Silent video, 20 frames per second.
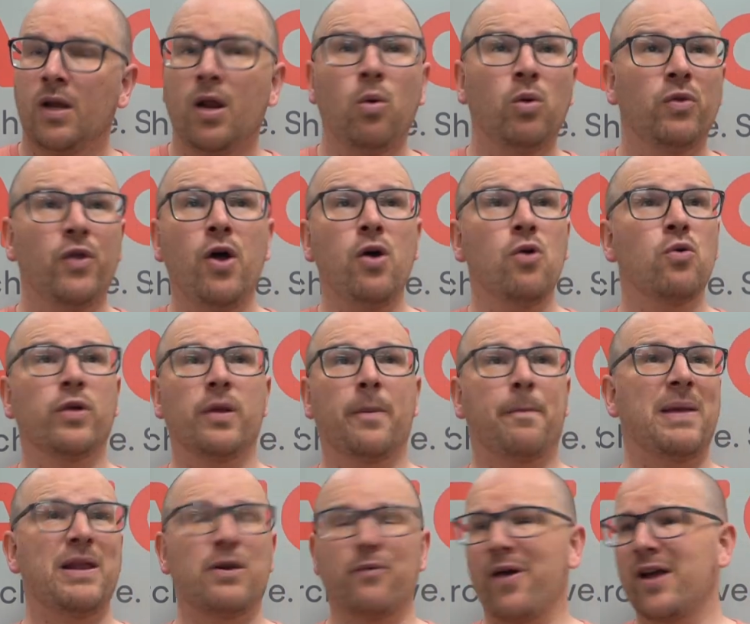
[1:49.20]
Well, no.
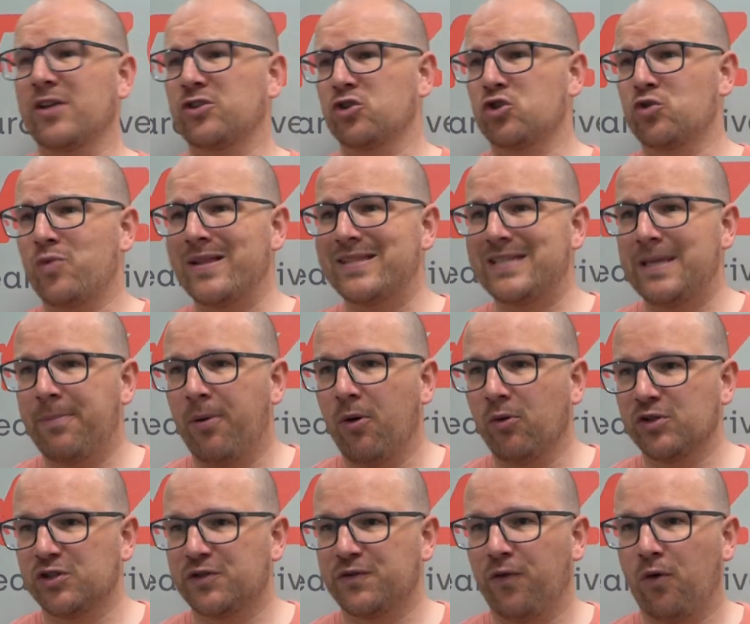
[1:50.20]
Yeah, Peter Wright's on 20
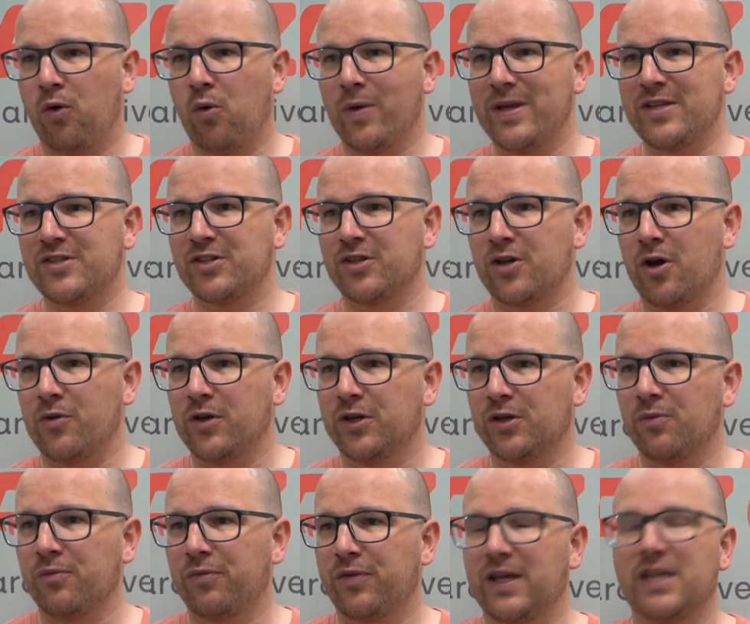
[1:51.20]
points 4 weeks ago. You
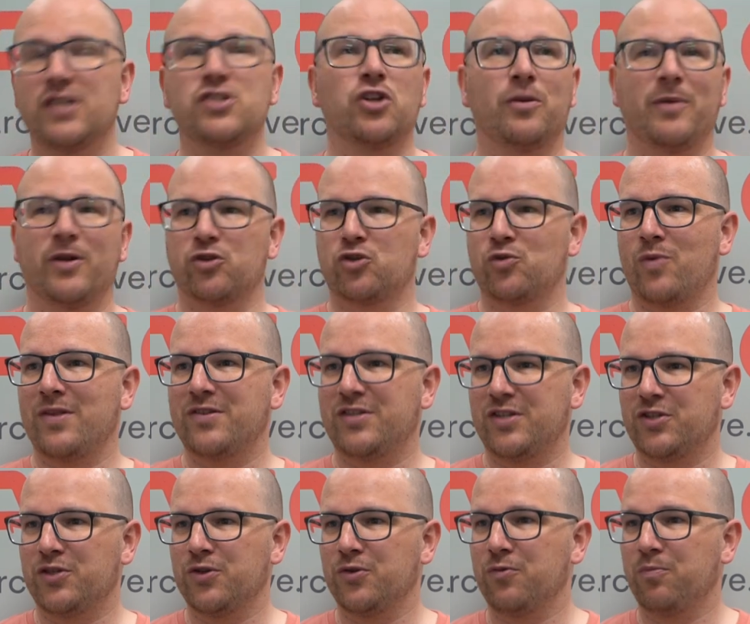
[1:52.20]
don't think he's going to be on
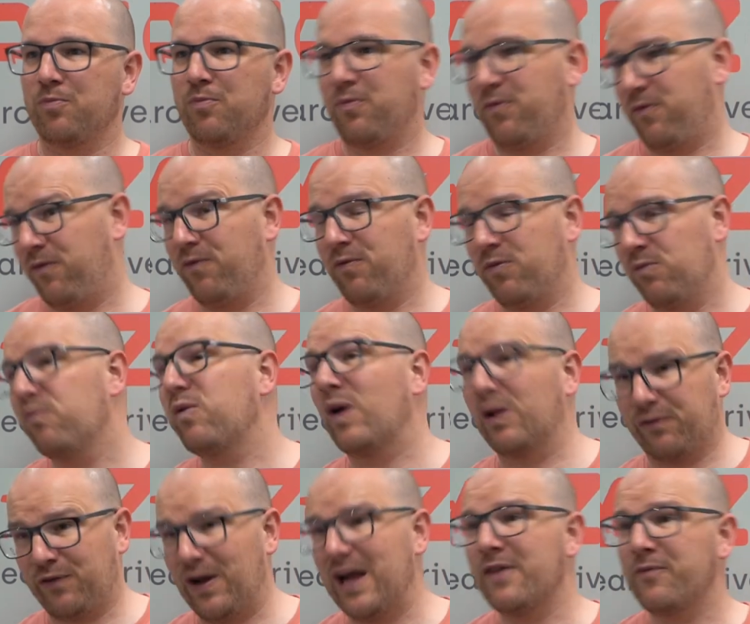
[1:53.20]
22,
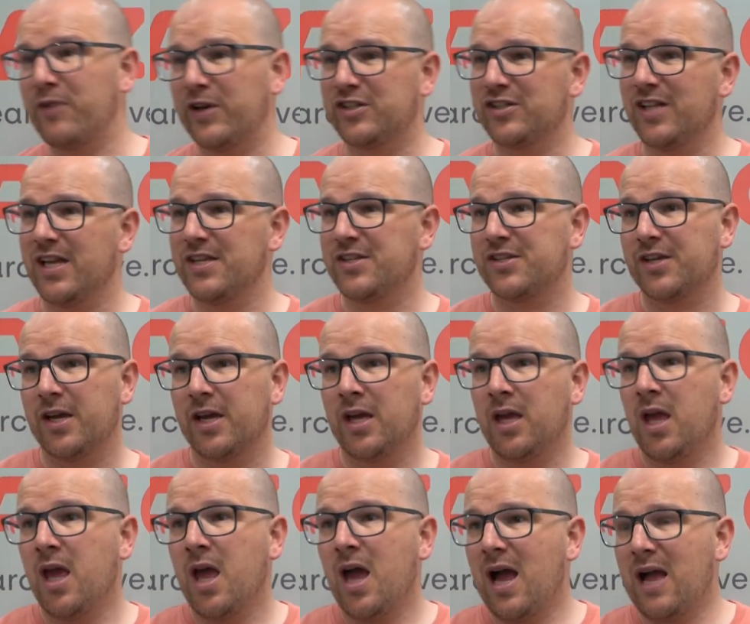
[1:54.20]
well, 5 weeks later.
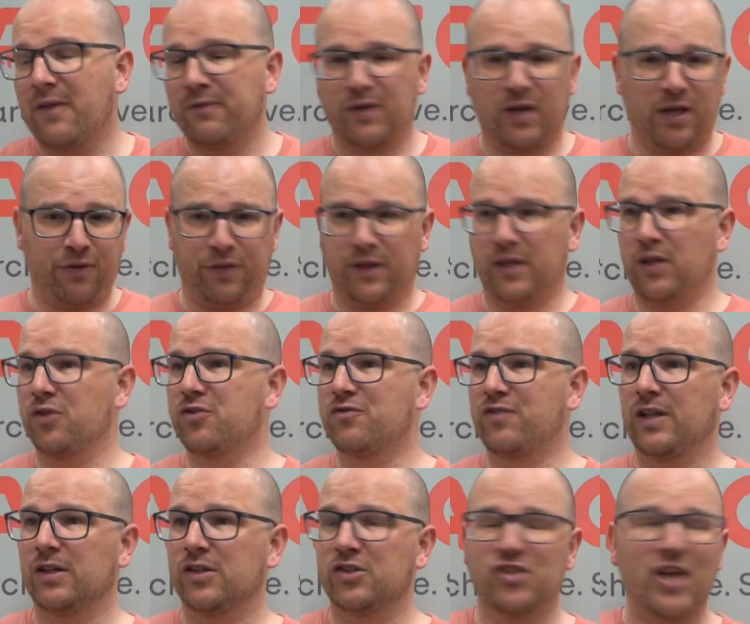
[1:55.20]
And I think you'd
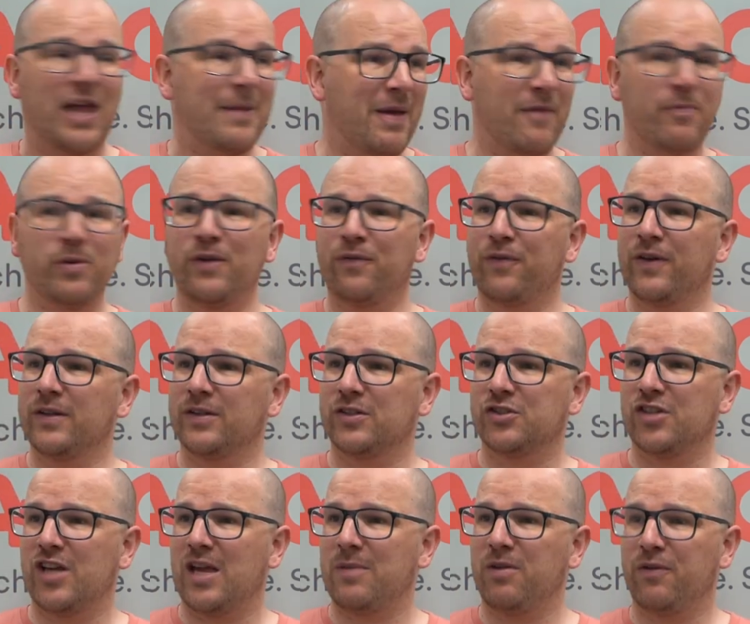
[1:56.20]
feel the same. Everybody feel
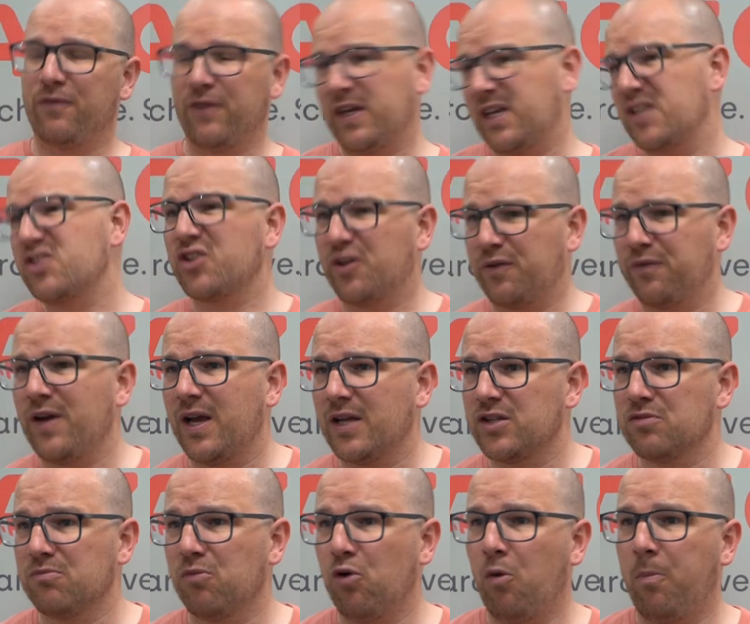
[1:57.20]
the same. You think he's going to
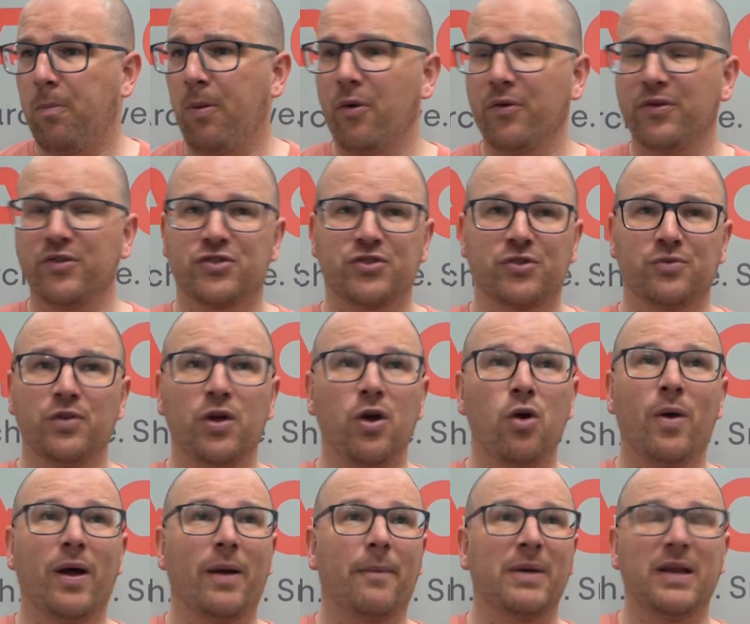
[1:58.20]
find some more points. So,
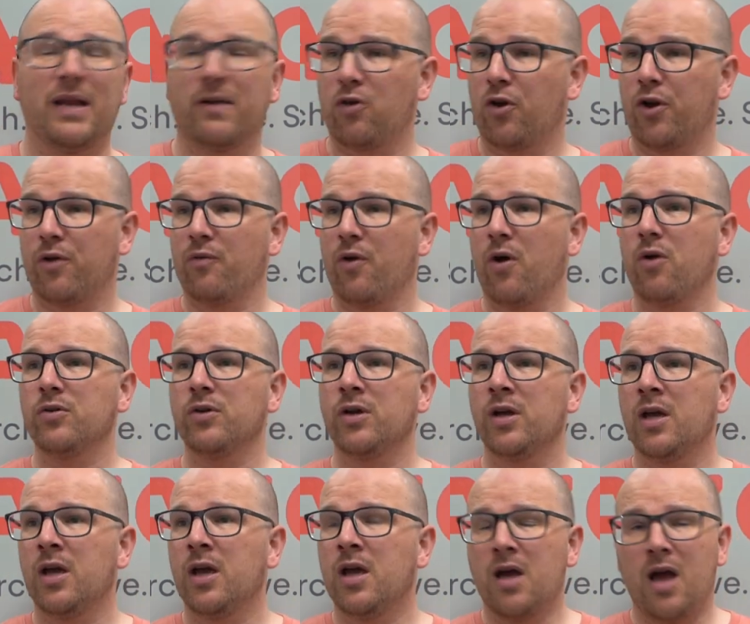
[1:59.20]
no, I mean, I've got it wrong.
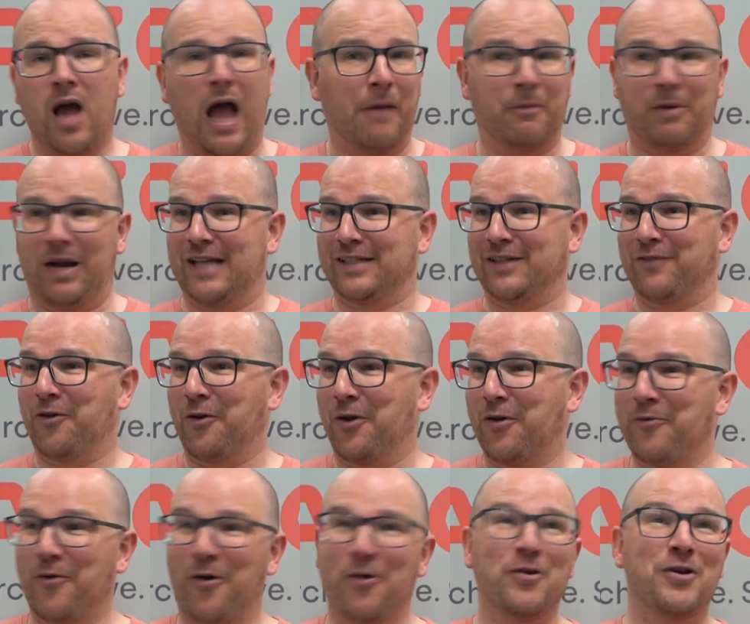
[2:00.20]
I'm glad I've got
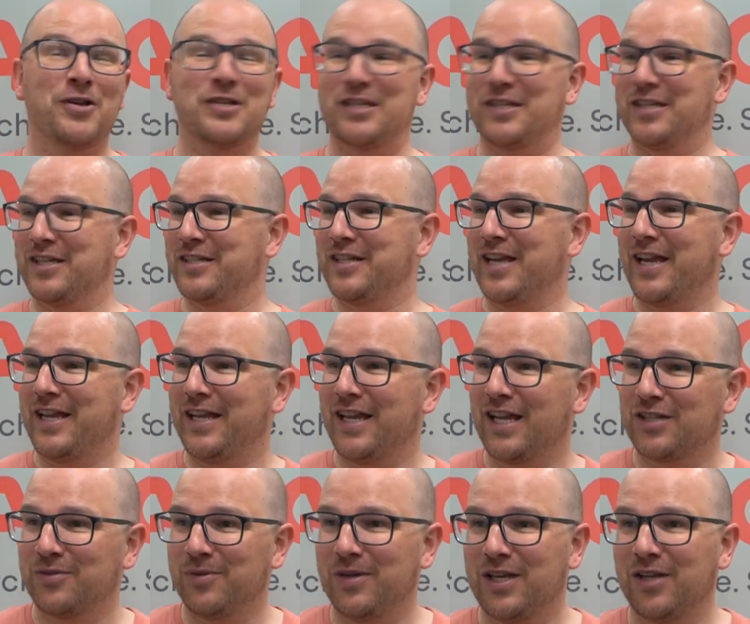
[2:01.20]
it wrong because it's exciting
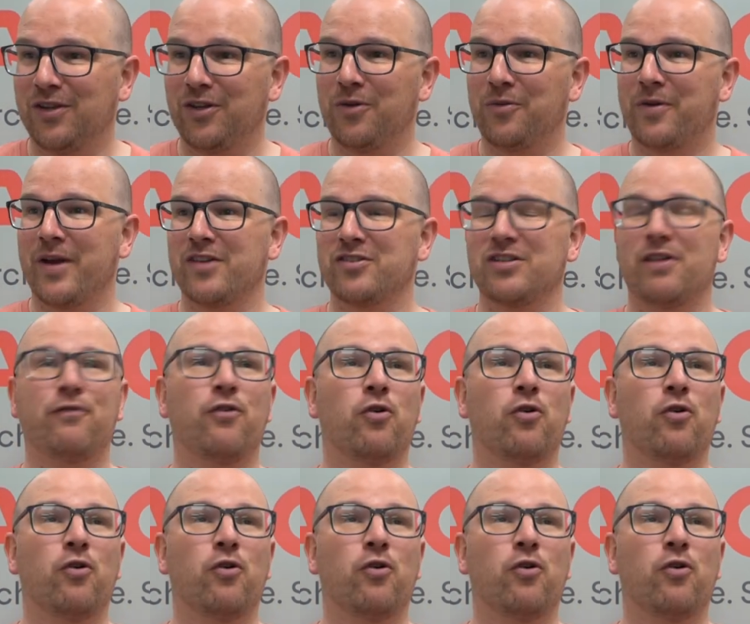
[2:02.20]
next week in Newcastle.